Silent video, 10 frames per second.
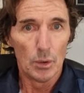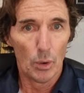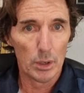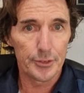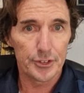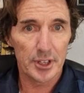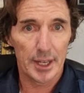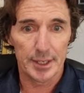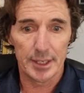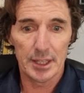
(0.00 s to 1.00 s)
All of a
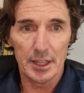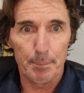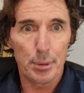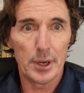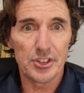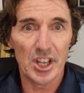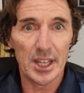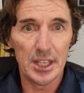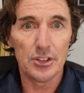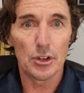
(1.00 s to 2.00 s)
sudden, the pressure
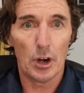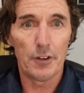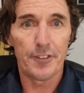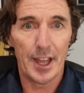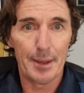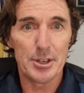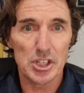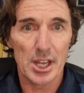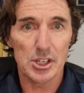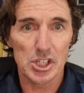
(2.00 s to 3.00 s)
is off
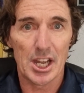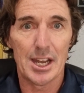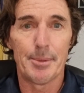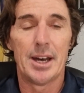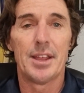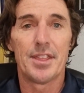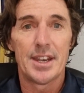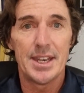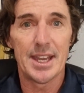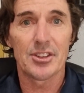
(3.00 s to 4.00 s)
Abhishek Sharma the
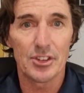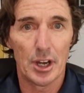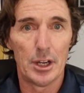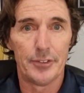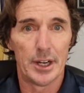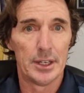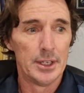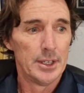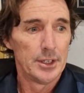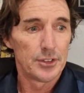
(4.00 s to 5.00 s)
next over
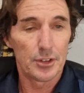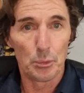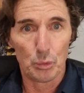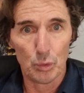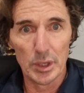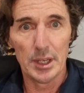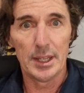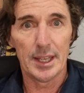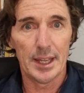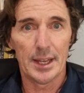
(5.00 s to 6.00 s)
to
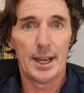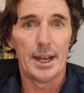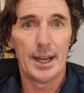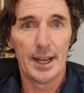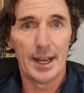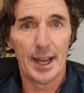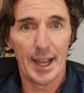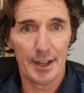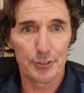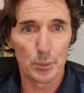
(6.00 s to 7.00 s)
really
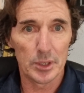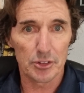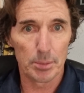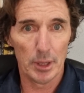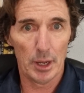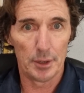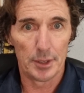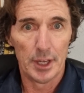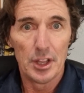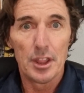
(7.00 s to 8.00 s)
have to explode.
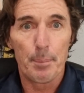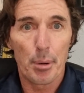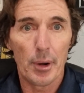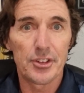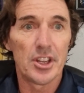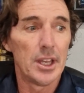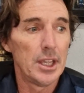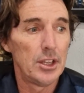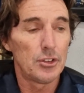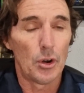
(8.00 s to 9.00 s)
The pressure
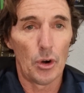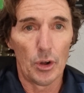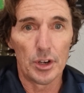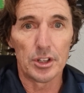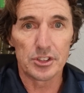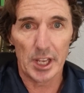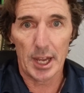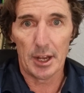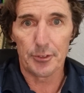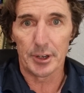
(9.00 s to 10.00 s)
is on
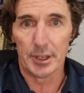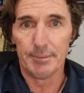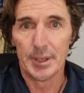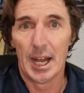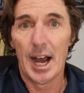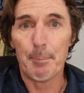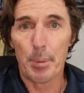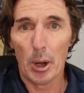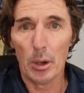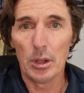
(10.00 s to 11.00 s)
Chowdhury, a
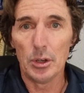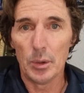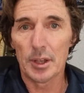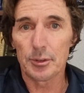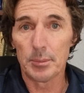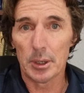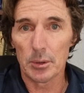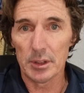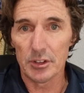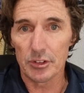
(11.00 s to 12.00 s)
bowler who hasn't bowled
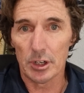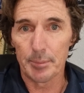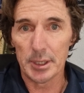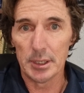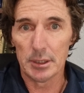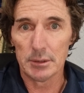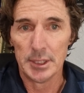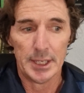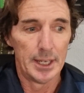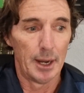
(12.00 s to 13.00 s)
in this IPL,
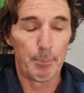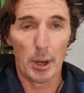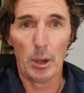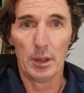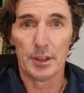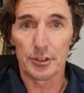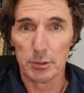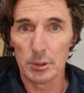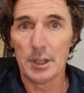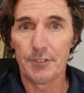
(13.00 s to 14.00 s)
a bowler that's
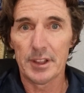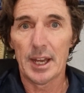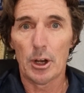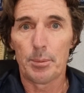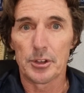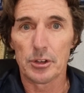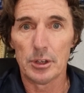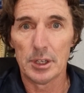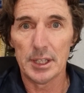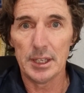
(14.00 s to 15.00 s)
looking for that
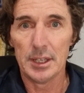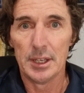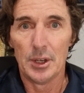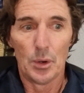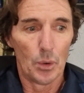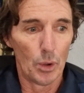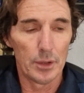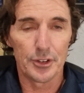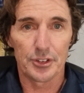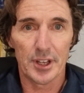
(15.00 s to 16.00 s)
opportunity. All
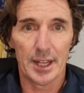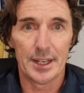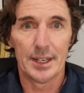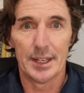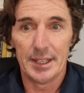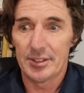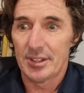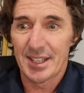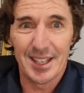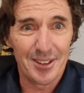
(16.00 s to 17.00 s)
of a sudden, he's
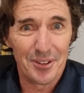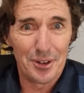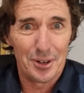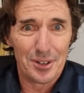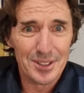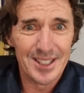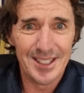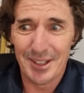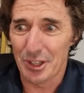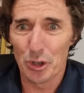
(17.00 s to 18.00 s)
thinking, oh,
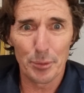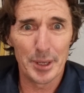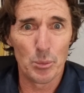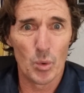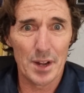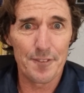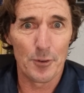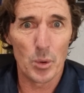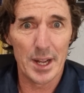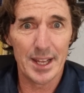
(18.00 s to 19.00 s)
it could have been 1 for
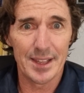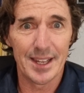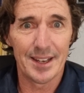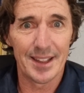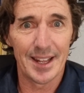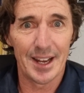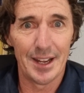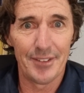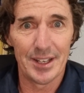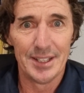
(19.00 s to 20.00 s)
1 at the end of that
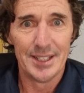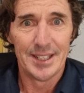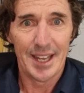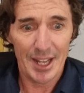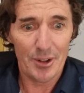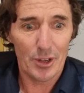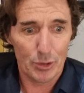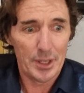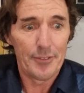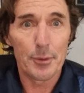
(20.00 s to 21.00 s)
over, and I
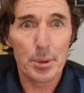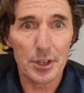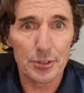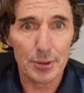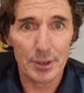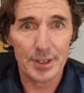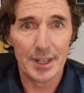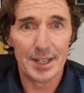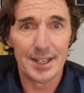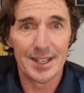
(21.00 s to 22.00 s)
could have the pressure on
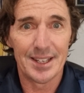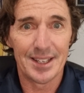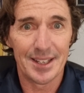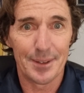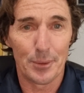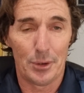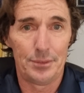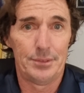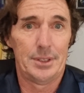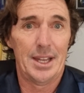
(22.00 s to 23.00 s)

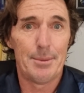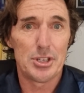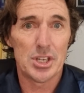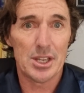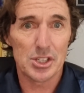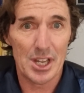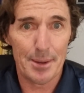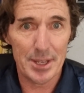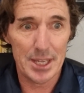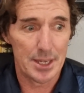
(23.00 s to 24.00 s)
Abhishek
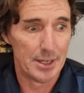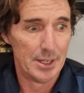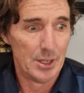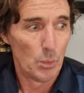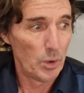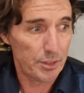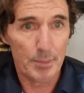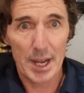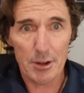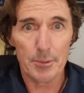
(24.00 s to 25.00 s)
Sharma here with
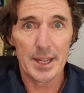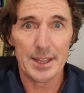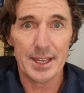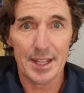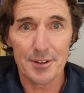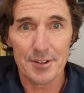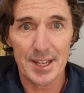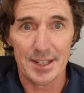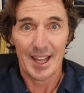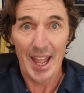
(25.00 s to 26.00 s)
Markram out the other
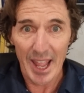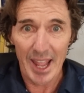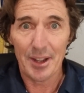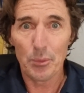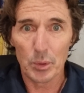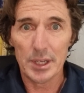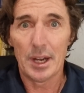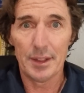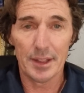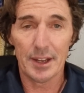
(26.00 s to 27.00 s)
end. And we
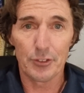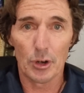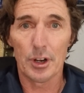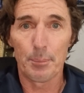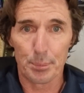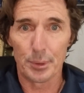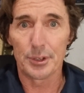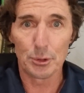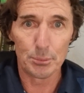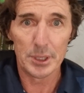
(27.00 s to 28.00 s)
know that they've got a
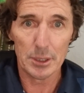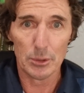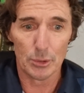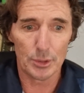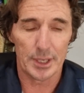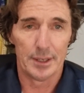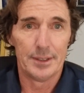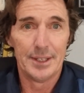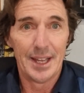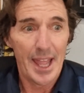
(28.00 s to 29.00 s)
brittle middle order.
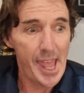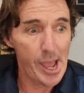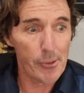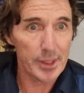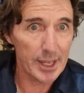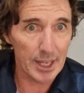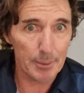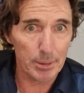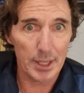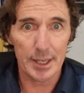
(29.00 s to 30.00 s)
How are they going to
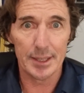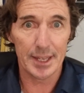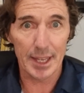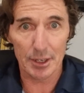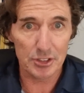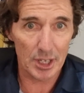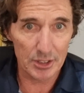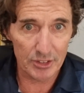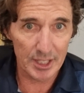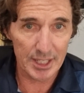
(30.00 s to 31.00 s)
play? Are they going to
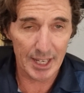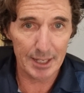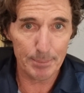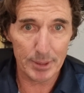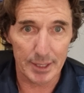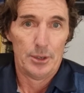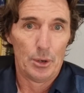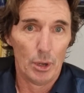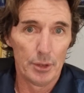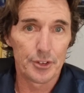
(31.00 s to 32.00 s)
change their game plan?
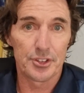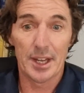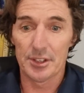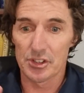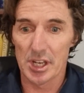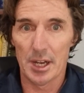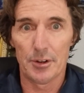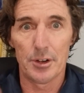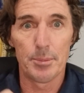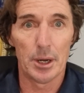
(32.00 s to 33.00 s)
All of a sudden,
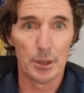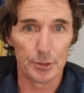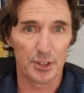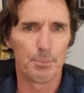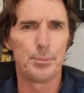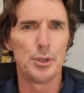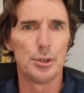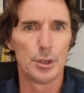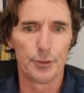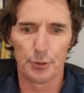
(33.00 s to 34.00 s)
Chowdhury bowls a
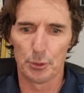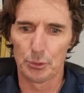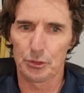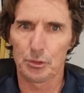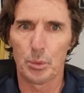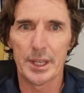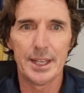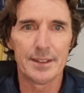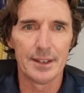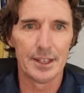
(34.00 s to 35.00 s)
beautiful
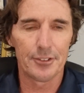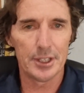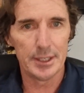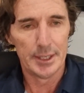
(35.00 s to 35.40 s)
swinging delivery,